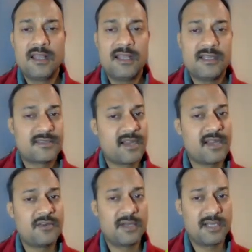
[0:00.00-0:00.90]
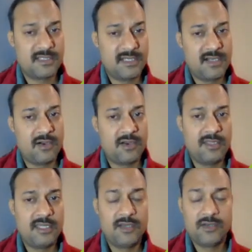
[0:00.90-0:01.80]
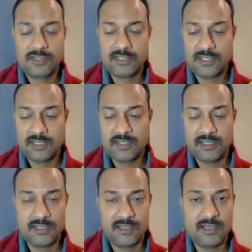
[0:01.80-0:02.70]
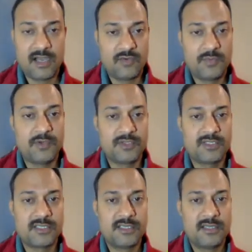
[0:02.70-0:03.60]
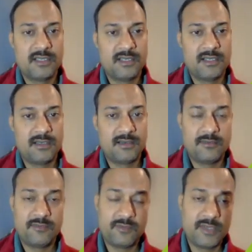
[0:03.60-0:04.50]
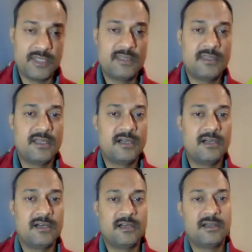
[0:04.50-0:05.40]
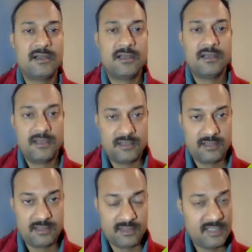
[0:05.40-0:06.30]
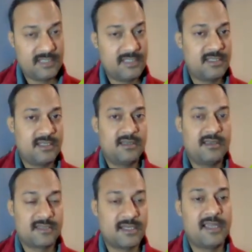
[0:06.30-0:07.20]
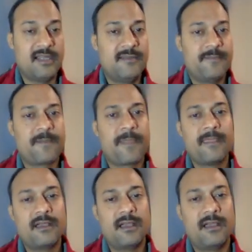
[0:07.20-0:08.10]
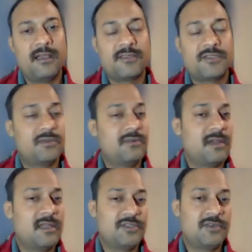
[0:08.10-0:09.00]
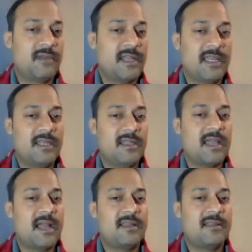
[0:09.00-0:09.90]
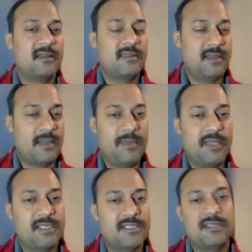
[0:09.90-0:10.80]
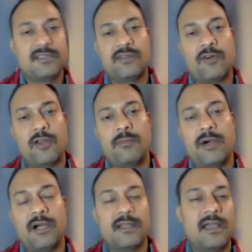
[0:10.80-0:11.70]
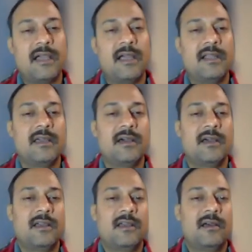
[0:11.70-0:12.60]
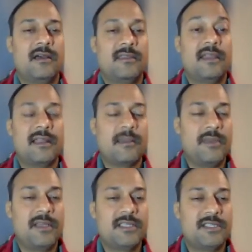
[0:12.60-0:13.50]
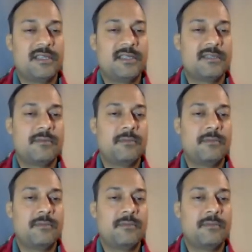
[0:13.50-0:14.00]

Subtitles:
Let's try to understand all those outputs with the this slide. So assume again that the application is a Walmart and that application is